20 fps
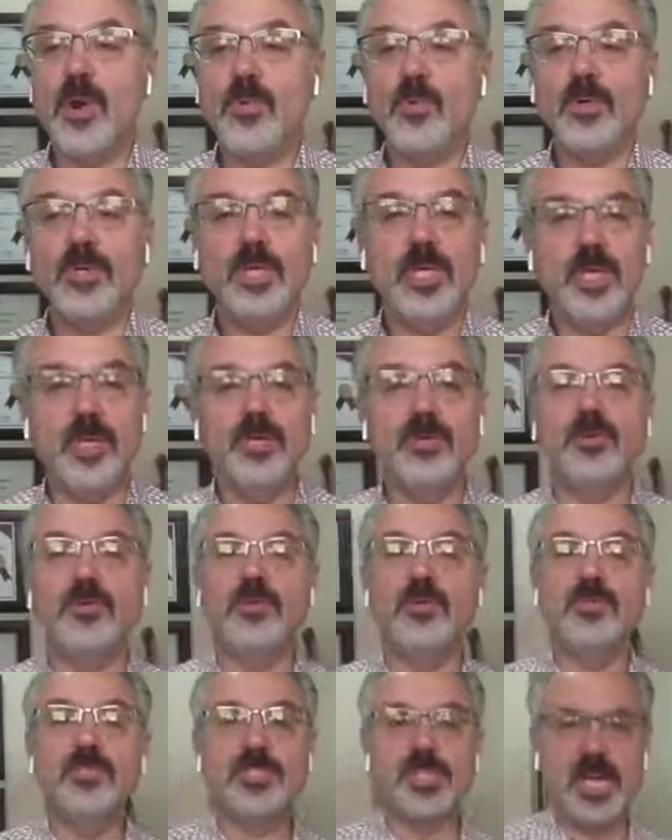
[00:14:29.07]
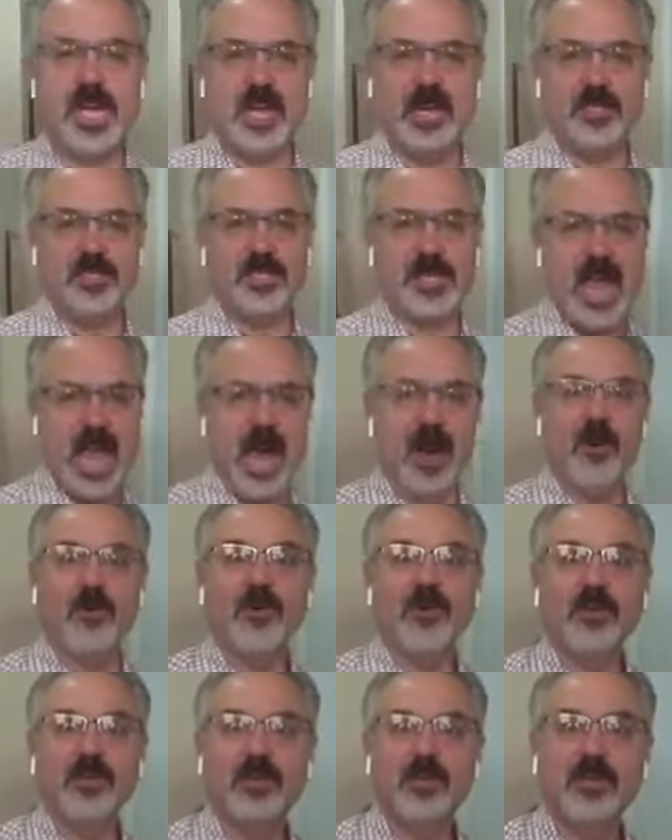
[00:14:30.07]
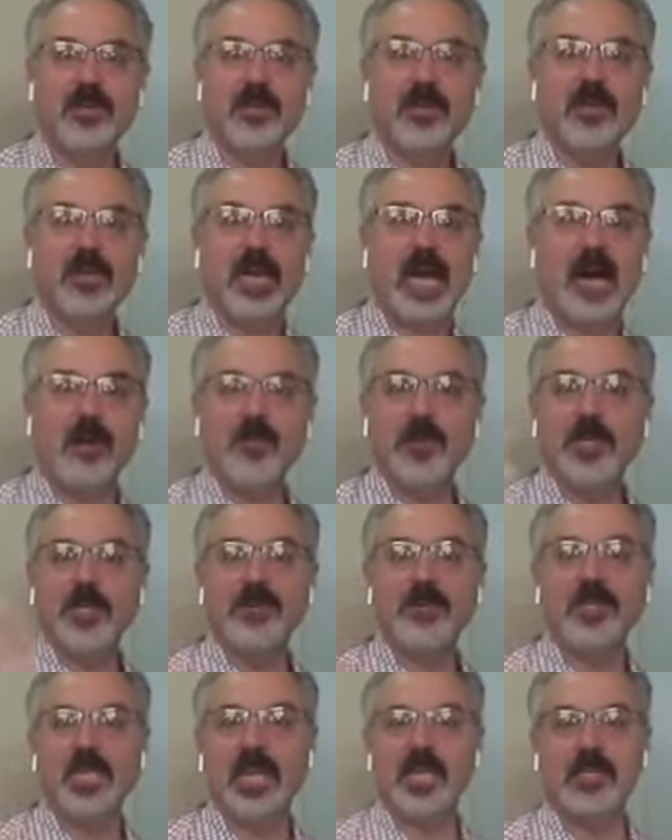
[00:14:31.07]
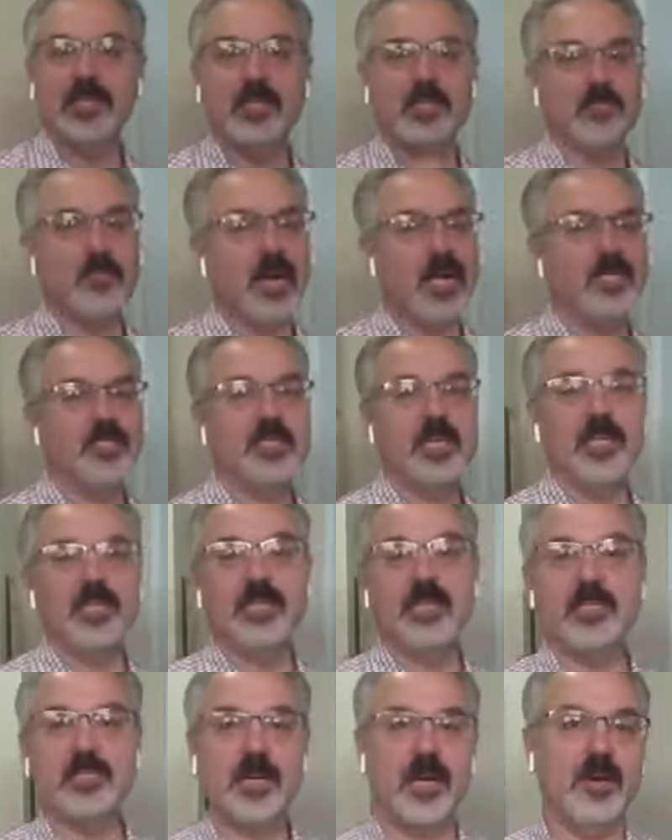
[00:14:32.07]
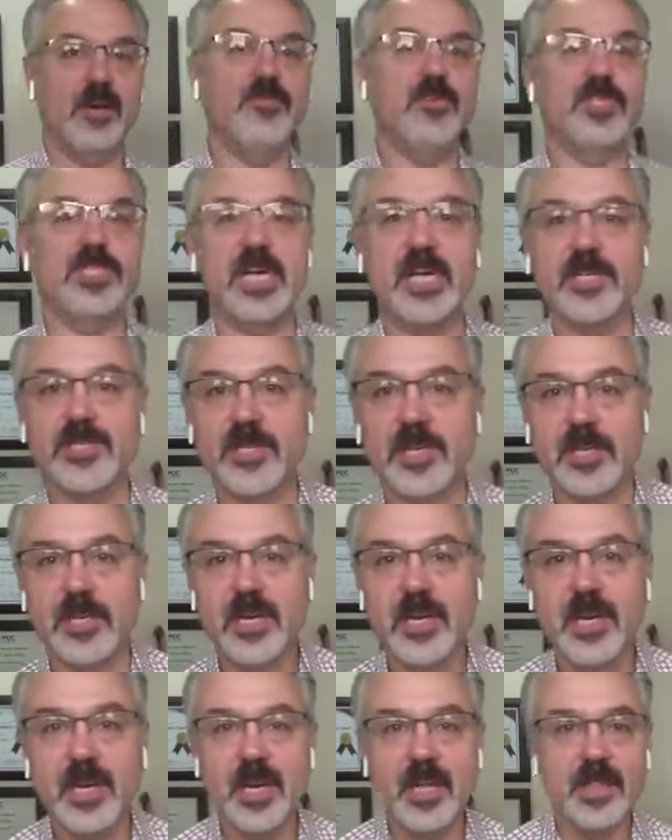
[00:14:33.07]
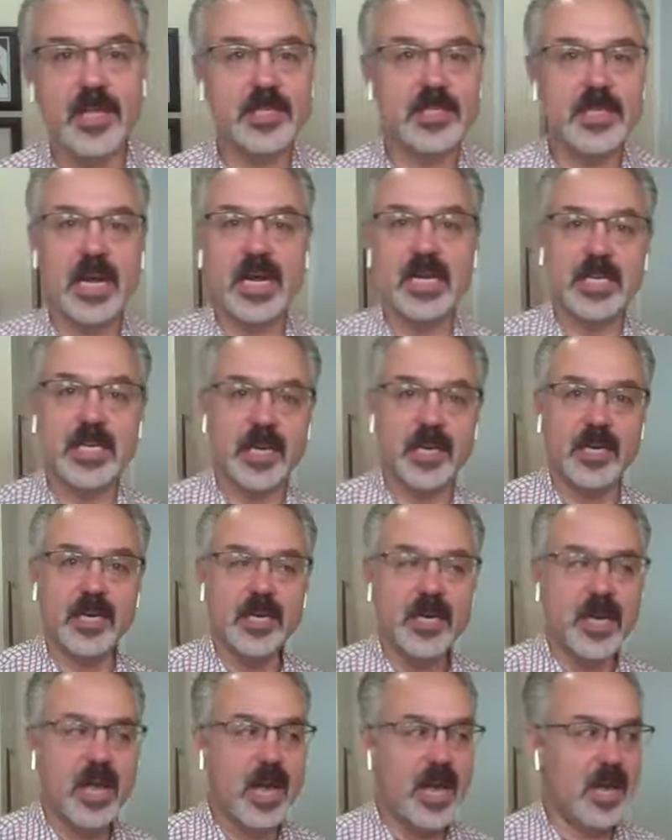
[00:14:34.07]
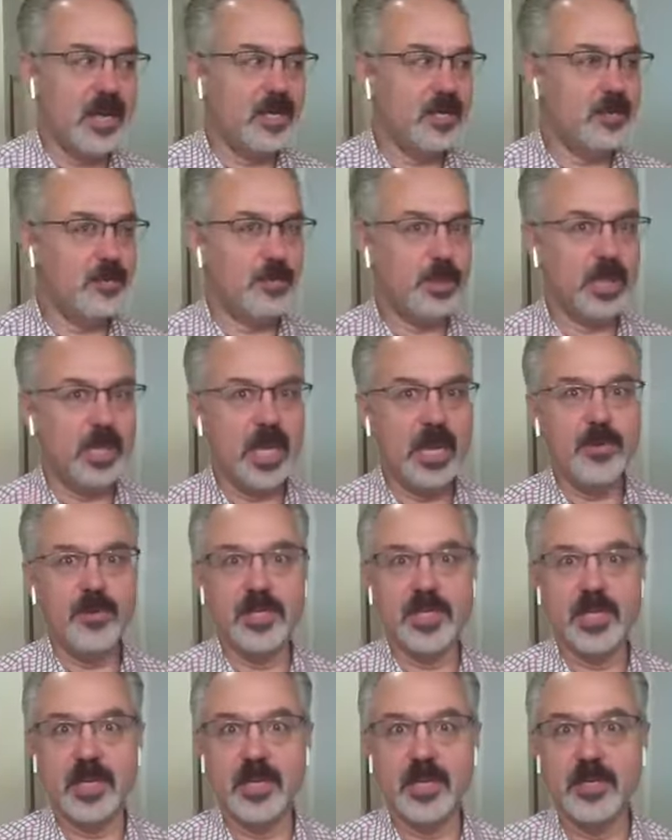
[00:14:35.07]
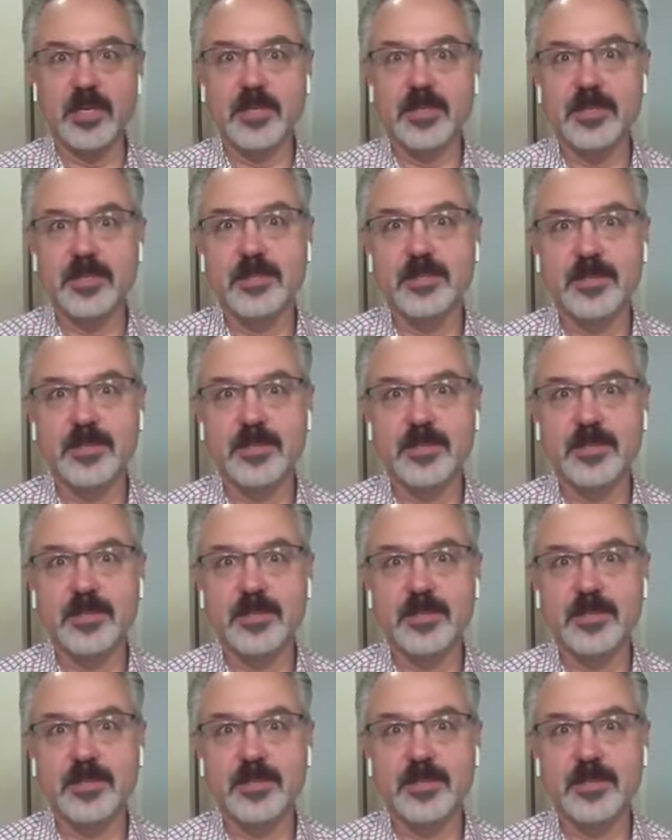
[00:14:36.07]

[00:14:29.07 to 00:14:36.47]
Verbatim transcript: what will you change now? How will you take this mindset, this conversation, this idea, and play with it?